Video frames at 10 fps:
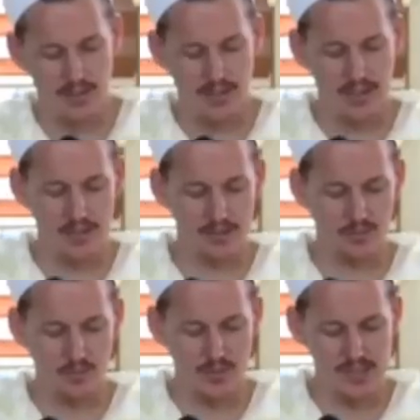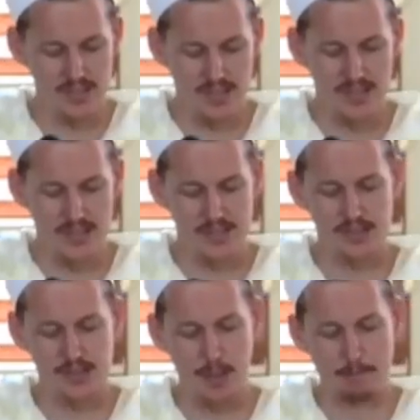and what he
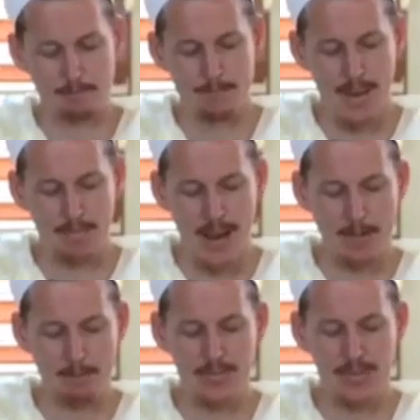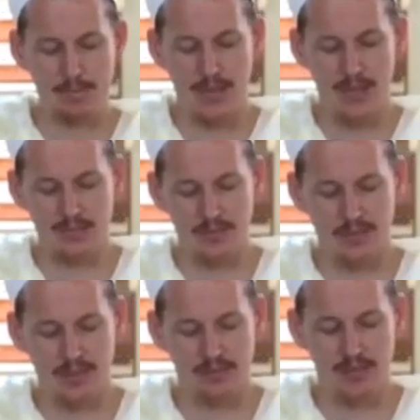says about the
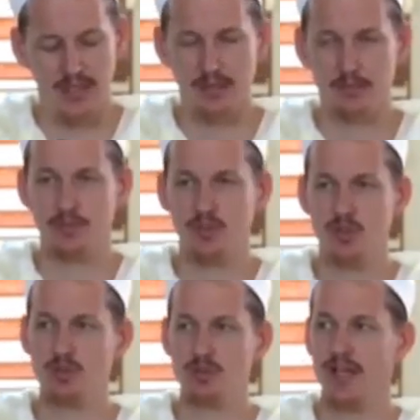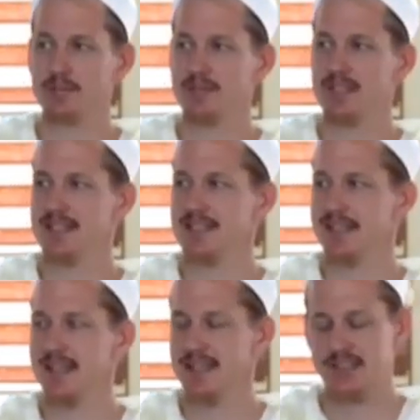possibility of the names, two names
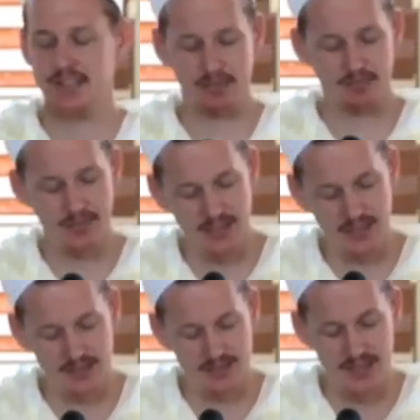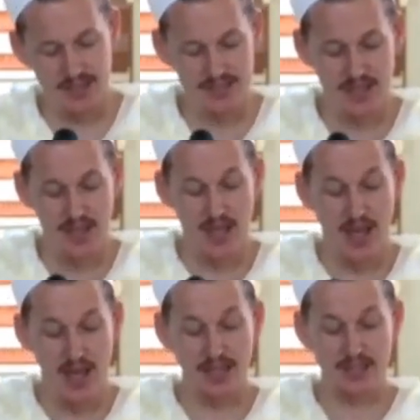indicating the same meaning, he says,
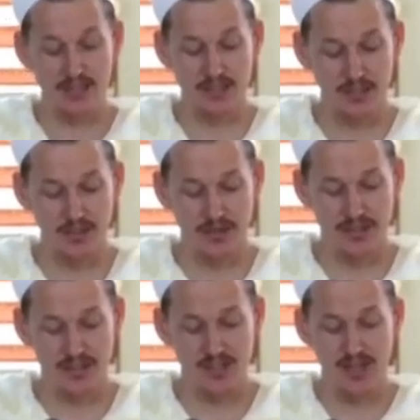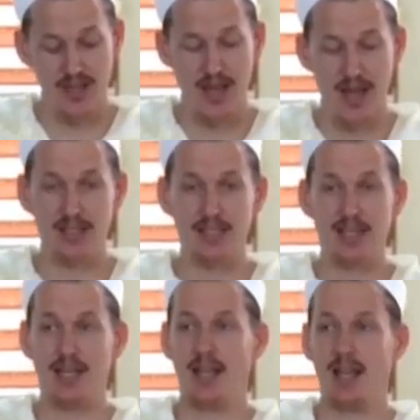I consider this highly
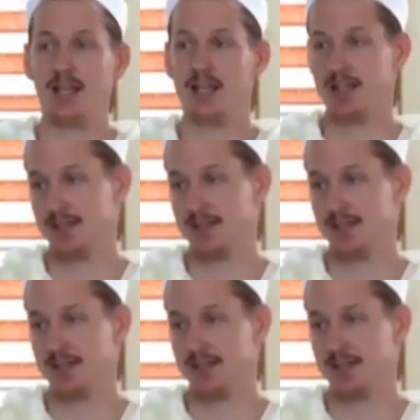unlikely.